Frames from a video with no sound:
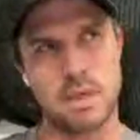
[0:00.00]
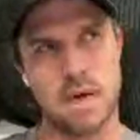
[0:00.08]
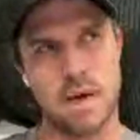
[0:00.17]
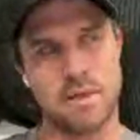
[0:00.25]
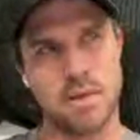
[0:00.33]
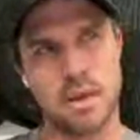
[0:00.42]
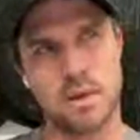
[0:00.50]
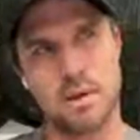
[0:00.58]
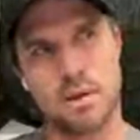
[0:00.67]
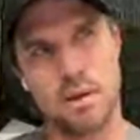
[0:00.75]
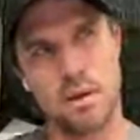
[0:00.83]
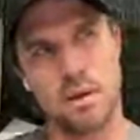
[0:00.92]
I
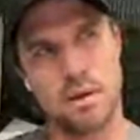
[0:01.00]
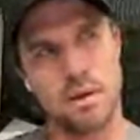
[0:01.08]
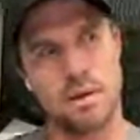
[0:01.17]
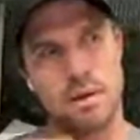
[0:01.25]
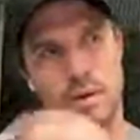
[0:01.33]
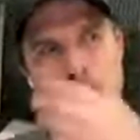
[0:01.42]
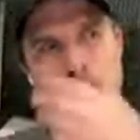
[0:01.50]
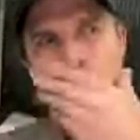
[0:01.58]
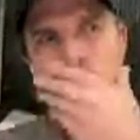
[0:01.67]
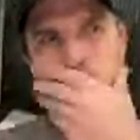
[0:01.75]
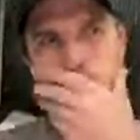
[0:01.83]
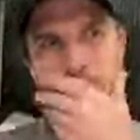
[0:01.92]
think
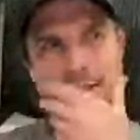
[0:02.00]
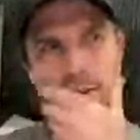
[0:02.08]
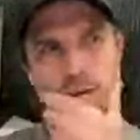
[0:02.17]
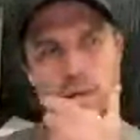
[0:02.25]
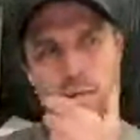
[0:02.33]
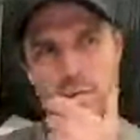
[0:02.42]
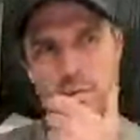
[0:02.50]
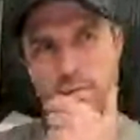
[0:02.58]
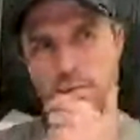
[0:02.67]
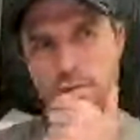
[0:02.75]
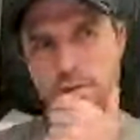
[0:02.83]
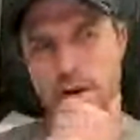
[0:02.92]
when you
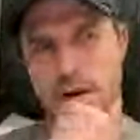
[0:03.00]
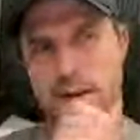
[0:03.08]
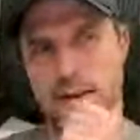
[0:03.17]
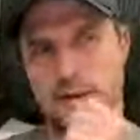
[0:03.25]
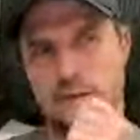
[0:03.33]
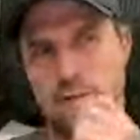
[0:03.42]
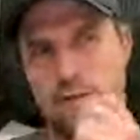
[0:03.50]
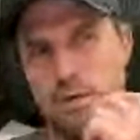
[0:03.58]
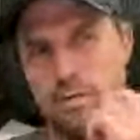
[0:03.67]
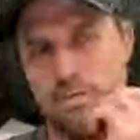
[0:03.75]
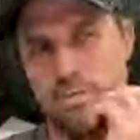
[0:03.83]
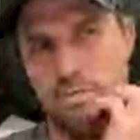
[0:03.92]
finally sort
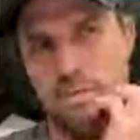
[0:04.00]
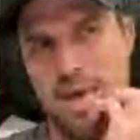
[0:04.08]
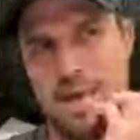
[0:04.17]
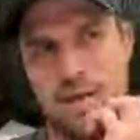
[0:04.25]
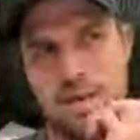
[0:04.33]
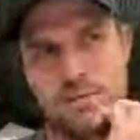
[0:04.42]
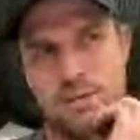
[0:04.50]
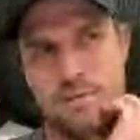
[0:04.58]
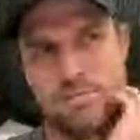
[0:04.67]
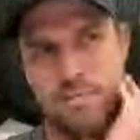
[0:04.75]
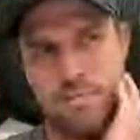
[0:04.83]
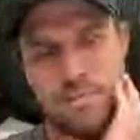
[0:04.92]
of make it,
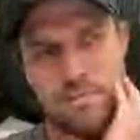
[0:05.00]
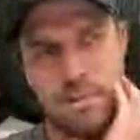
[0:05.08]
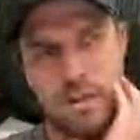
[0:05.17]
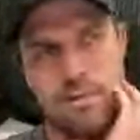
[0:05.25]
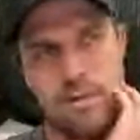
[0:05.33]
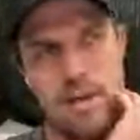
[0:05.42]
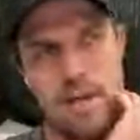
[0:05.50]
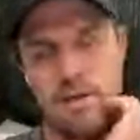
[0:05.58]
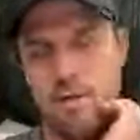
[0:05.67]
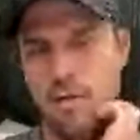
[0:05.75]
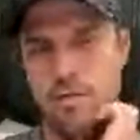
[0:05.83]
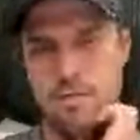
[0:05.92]
even then
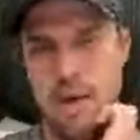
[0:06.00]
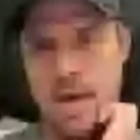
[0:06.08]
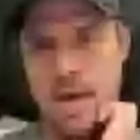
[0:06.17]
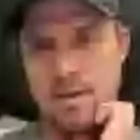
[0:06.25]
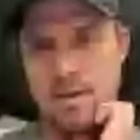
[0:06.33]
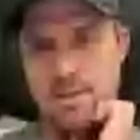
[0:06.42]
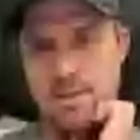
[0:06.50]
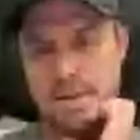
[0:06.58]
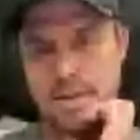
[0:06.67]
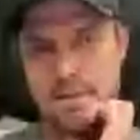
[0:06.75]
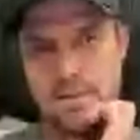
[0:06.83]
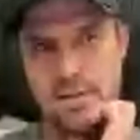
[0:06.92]
you haven't made it.
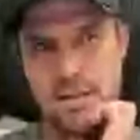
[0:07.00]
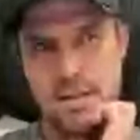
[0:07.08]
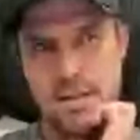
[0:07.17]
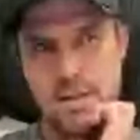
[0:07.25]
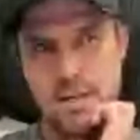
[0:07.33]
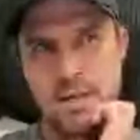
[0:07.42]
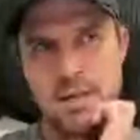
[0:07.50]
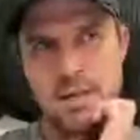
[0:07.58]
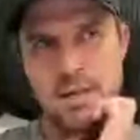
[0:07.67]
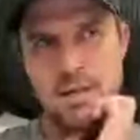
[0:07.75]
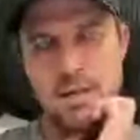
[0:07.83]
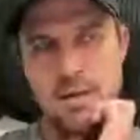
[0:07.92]
And
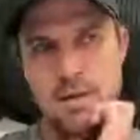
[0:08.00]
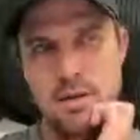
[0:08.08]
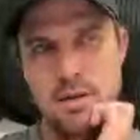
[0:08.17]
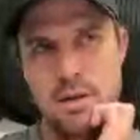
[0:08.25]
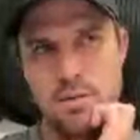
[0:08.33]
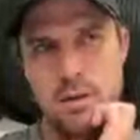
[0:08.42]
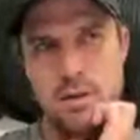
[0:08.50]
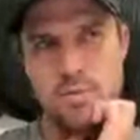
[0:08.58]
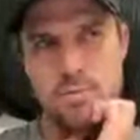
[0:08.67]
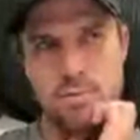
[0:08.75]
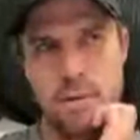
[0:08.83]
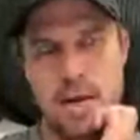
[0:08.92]
when you
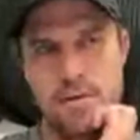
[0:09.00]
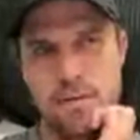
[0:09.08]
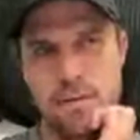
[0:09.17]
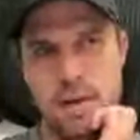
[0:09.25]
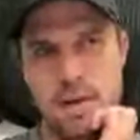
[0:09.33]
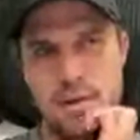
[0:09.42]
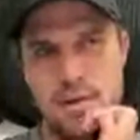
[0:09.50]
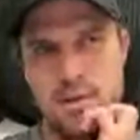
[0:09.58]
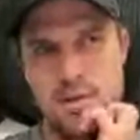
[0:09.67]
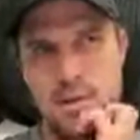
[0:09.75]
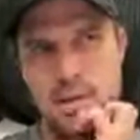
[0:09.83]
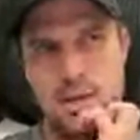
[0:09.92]
play for
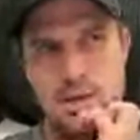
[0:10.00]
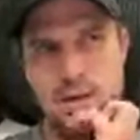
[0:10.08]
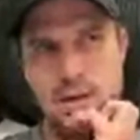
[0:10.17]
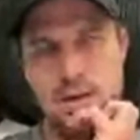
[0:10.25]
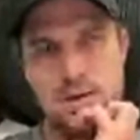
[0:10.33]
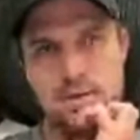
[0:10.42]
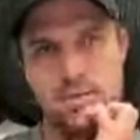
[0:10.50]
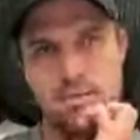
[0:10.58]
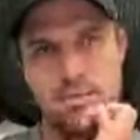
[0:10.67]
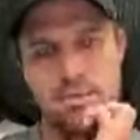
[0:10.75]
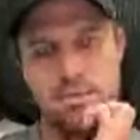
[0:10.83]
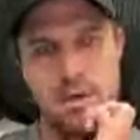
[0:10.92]
England,
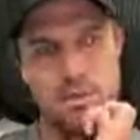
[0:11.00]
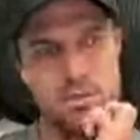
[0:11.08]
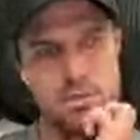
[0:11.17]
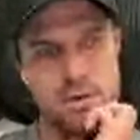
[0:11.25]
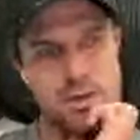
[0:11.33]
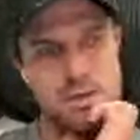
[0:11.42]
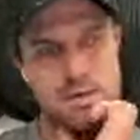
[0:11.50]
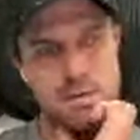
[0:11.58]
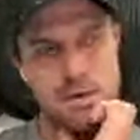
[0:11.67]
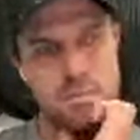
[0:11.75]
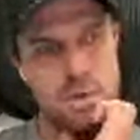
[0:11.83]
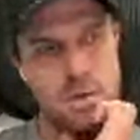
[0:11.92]
there was a very
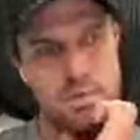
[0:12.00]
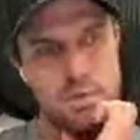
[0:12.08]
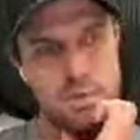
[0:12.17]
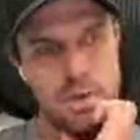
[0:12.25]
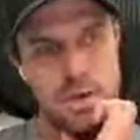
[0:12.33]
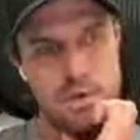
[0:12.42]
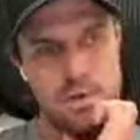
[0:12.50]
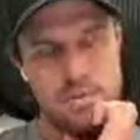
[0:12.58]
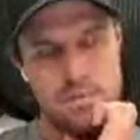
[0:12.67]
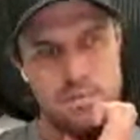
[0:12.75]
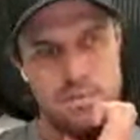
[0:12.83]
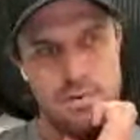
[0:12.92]
surreal moment when I
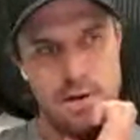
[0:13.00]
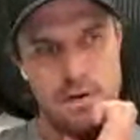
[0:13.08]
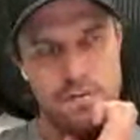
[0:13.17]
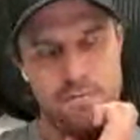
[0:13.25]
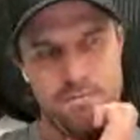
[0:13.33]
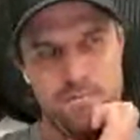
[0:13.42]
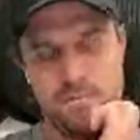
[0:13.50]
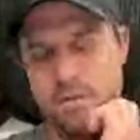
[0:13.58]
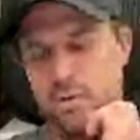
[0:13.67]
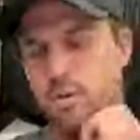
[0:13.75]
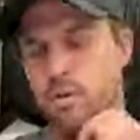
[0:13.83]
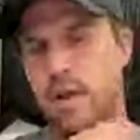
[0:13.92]

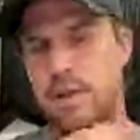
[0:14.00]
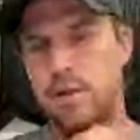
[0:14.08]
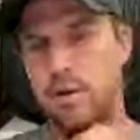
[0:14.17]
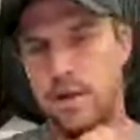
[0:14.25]
saw that little